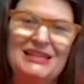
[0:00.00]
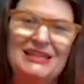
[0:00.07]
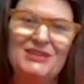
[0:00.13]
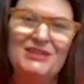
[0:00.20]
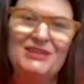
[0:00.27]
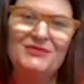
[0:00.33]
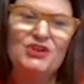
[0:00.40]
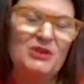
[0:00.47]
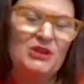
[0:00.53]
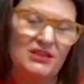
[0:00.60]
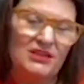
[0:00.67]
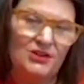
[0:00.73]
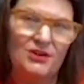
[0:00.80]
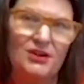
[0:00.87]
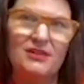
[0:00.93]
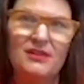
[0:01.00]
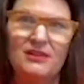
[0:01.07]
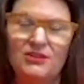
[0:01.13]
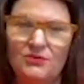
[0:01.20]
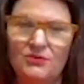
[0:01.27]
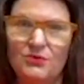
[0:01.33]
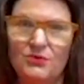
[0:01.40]
if you don't meet criteria,
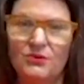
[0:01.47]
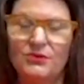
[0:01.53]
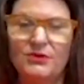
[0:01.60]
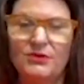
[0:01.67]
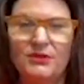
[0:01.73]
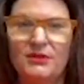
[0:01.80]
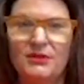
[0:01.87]
then you will,